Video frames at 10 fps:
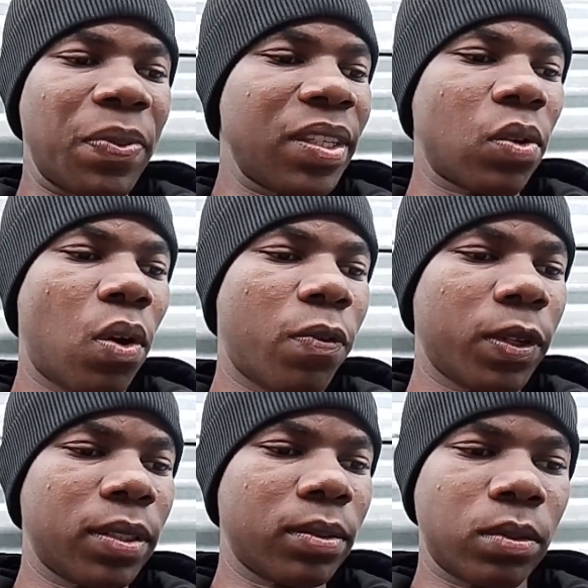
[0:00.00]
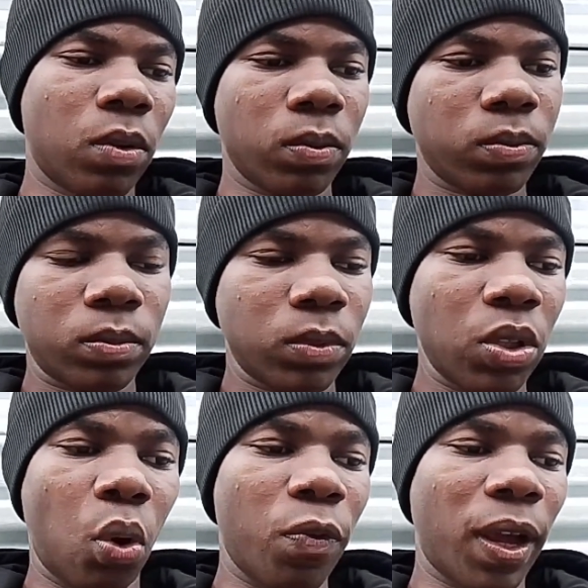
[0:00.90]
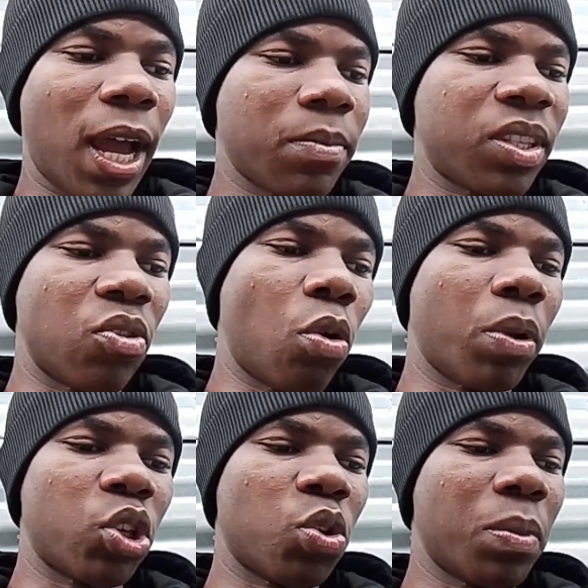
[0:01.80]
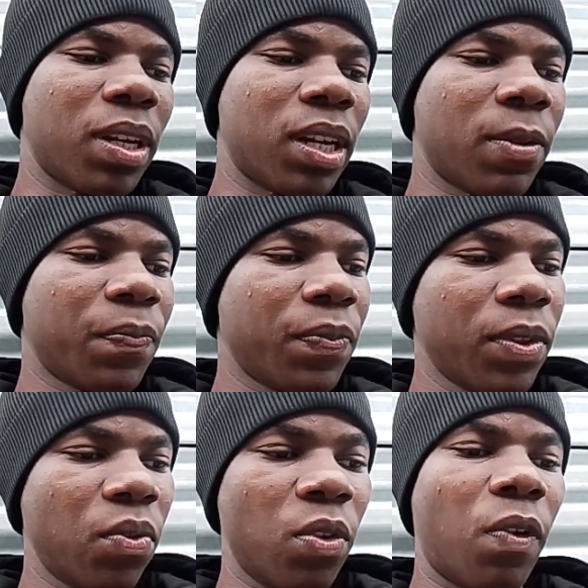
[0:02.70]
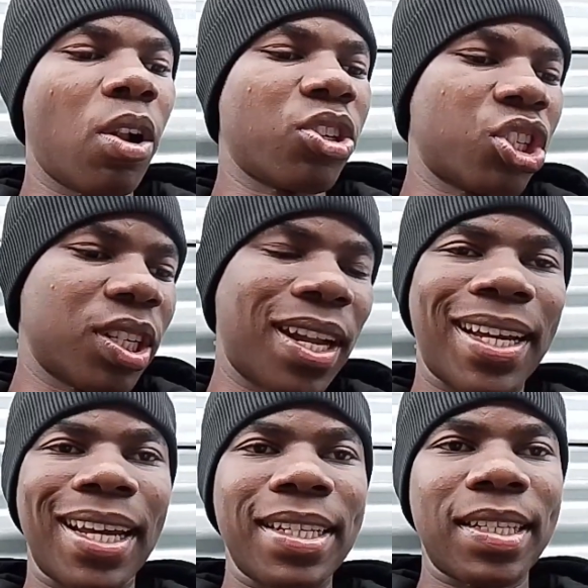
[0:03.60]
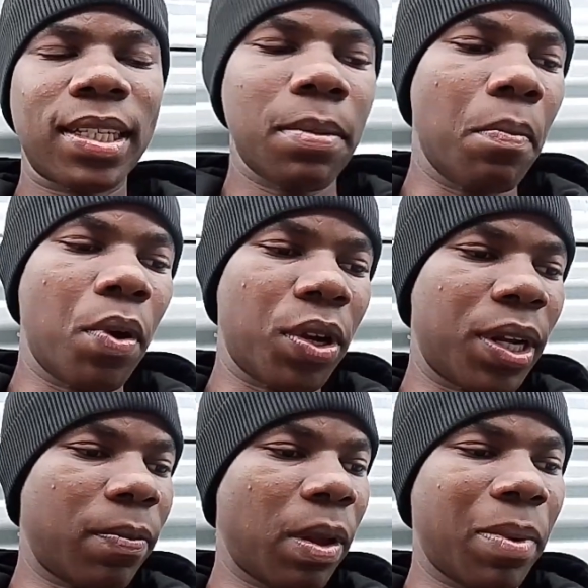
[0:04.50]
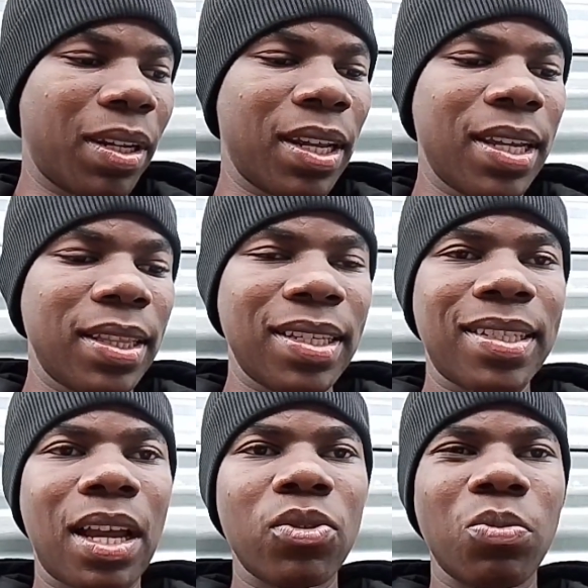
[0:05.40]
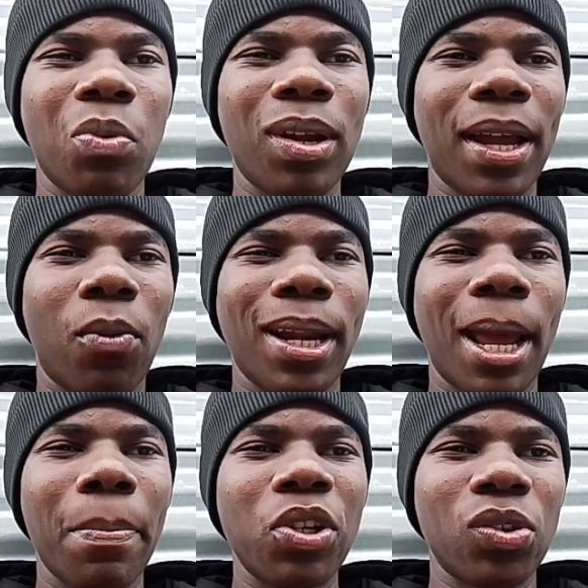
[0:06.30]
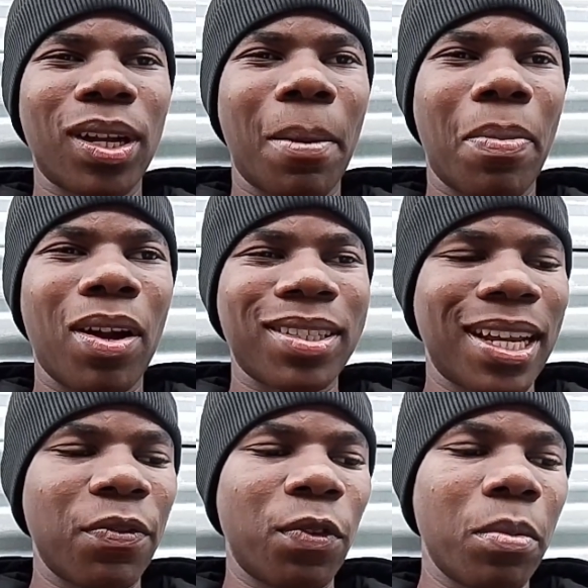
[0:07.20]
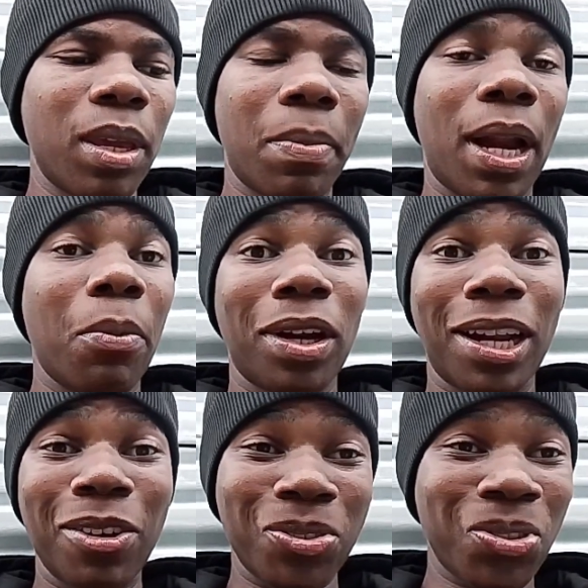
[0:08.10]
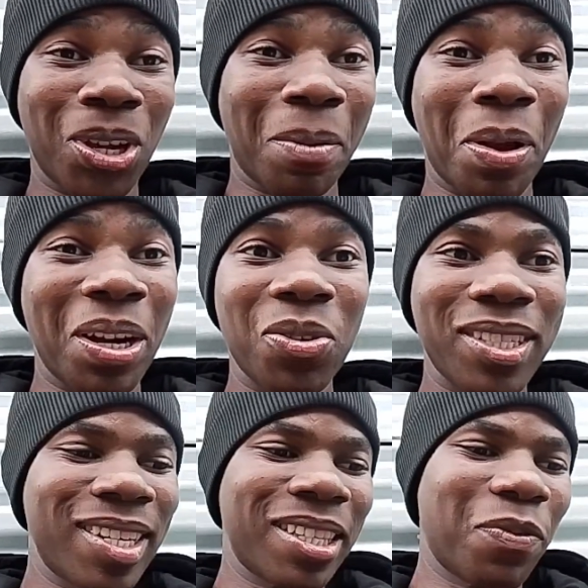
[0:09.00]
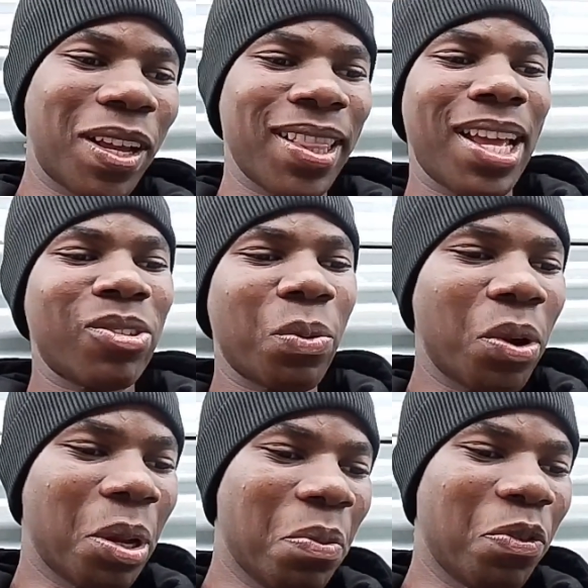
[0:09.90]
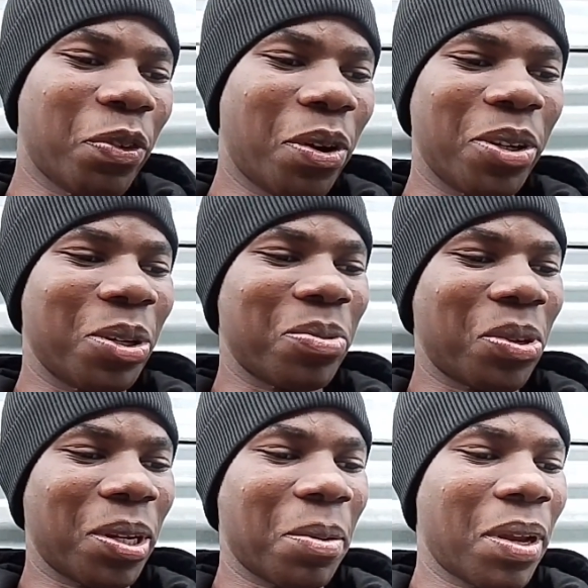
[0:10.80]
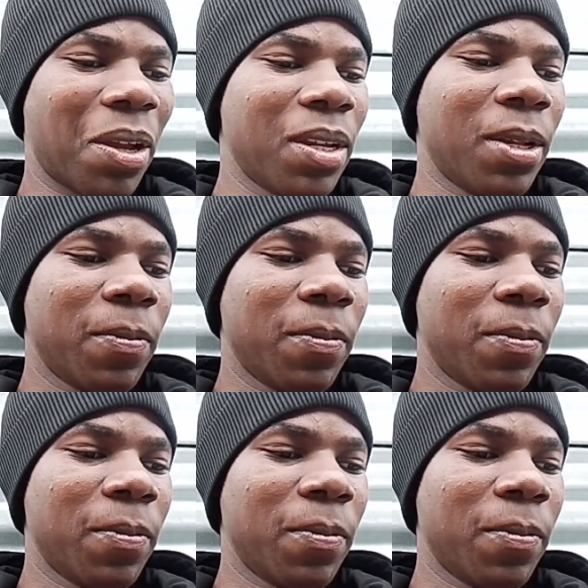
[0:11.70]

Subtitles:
This often, or it overcomes the normal human revulsion against murder. I mean, this sounds more like what happened during Apartheid for me, but I'm not allowed to talk about it or say stuff like that, so we're gonna move on, you know what I'm talking about.